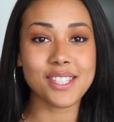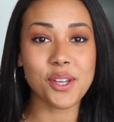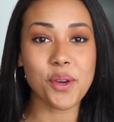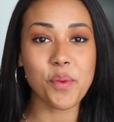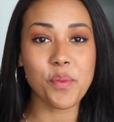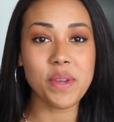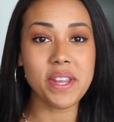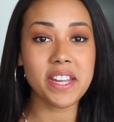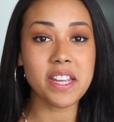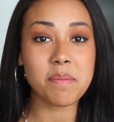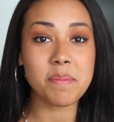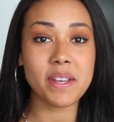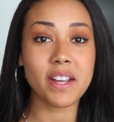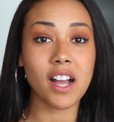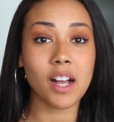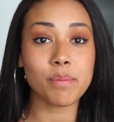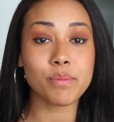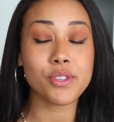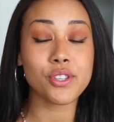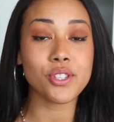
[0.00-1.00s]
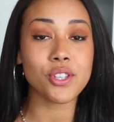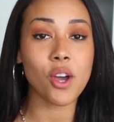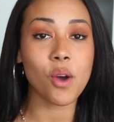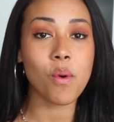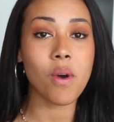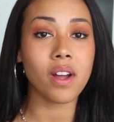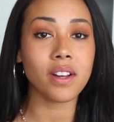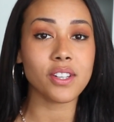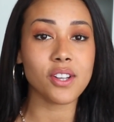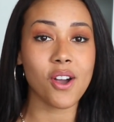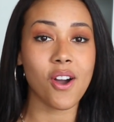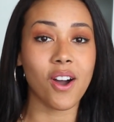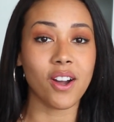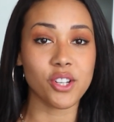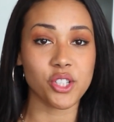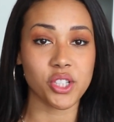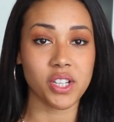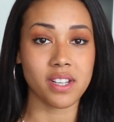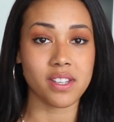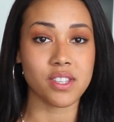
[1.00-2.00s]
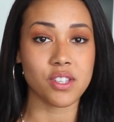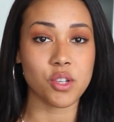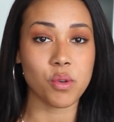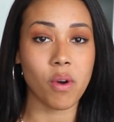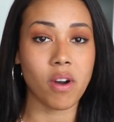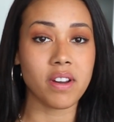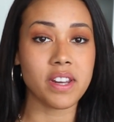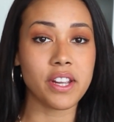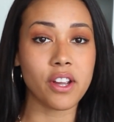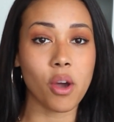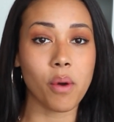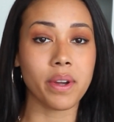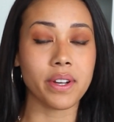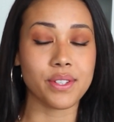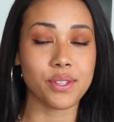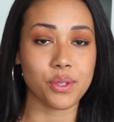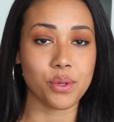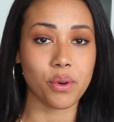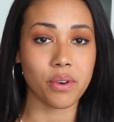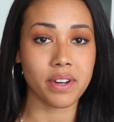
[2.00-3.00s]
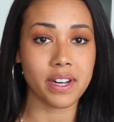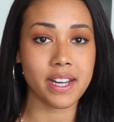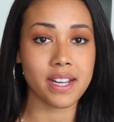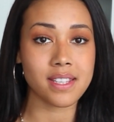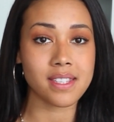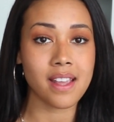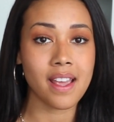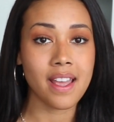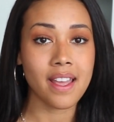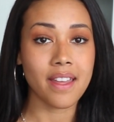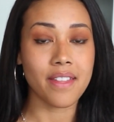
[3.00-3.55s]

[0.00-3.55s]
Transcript: So we can become so unconscious to our egoic stories